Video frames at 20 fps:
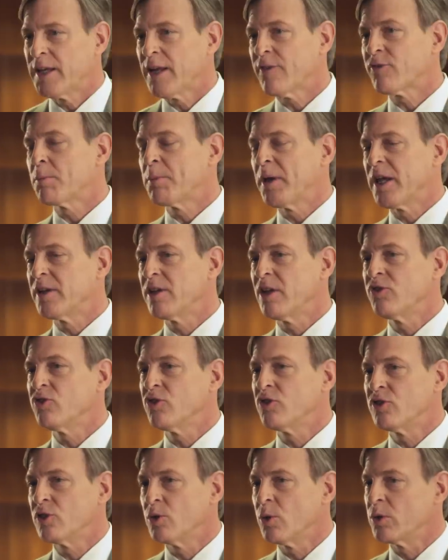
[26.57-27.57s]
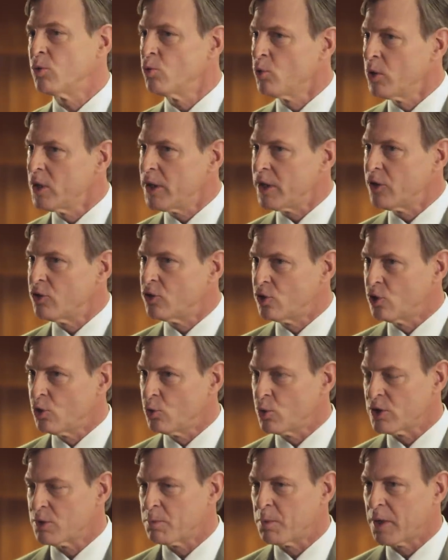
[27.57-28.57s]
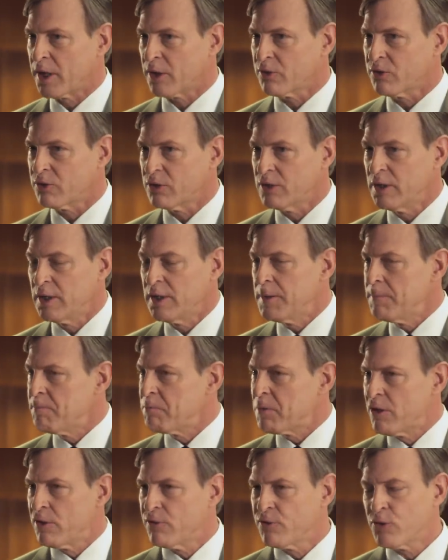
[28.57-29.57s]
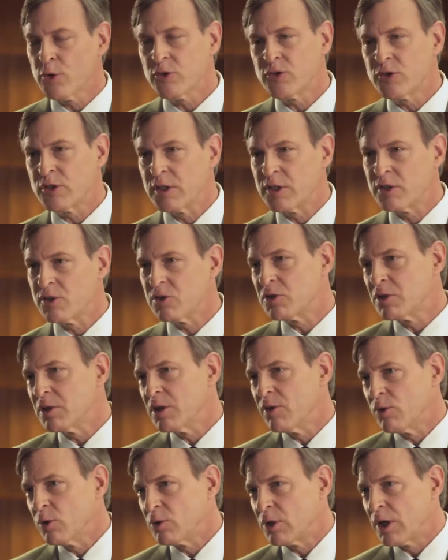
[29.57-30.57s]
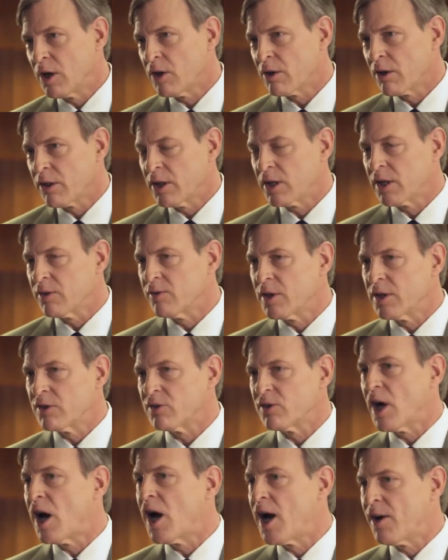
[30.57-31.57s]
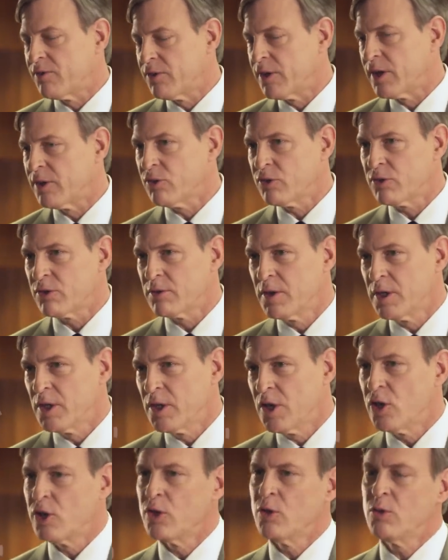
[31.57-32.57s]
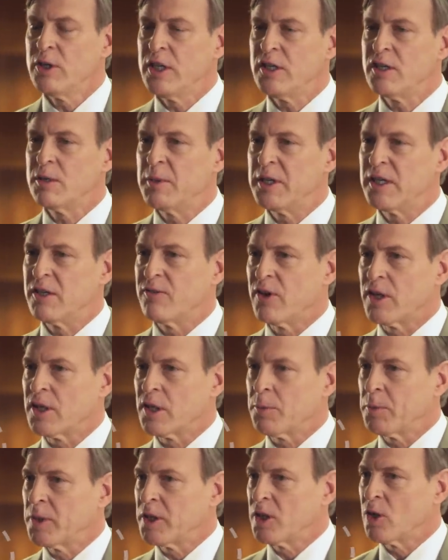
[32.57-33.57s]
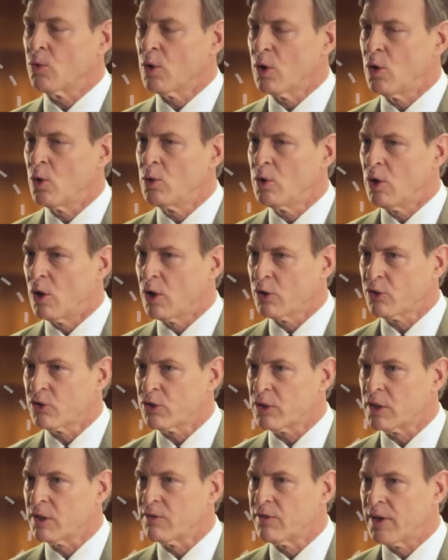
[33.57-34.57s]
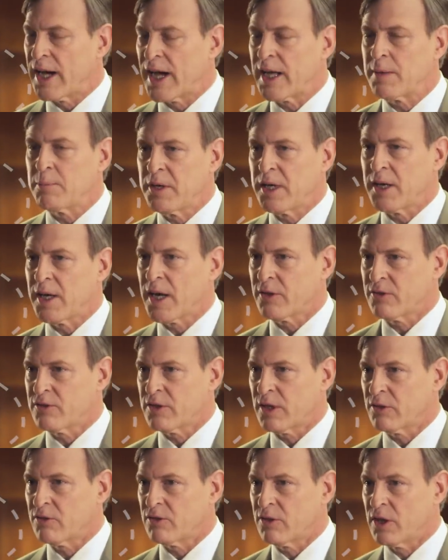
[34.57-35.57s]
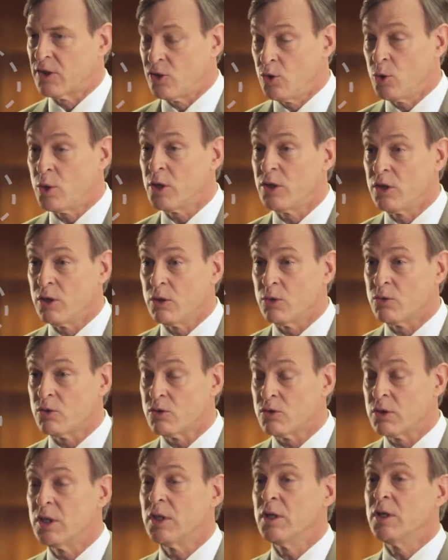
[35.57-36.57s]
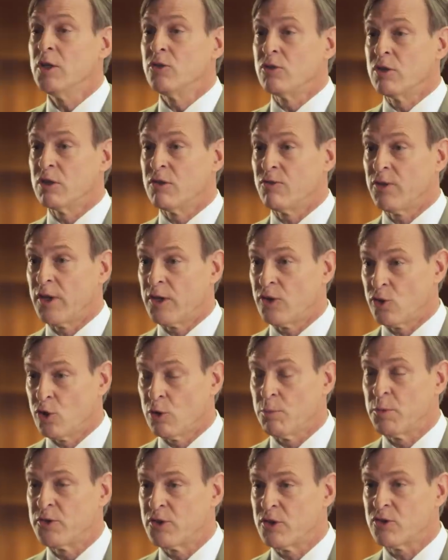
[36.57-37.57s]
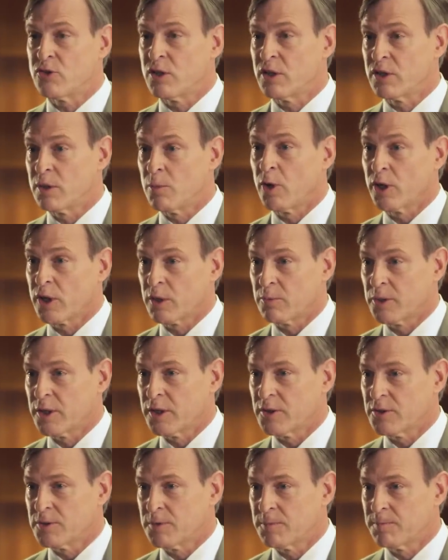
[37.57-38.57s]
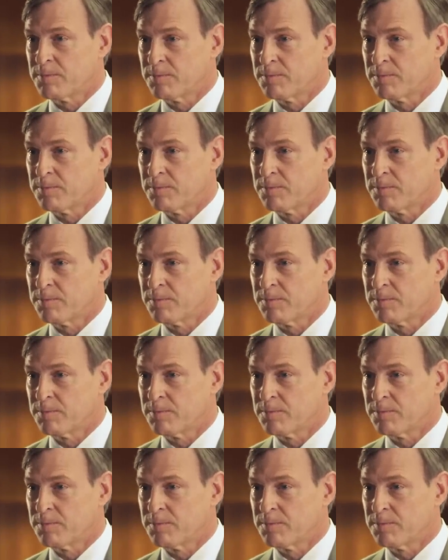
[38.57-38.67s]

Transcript: And you have to pay attention to it really in two respects. The first is, if you care to think of it as offense, you need to be developing your own arsenal of IP assets that you can use to defend your position in the marketplace.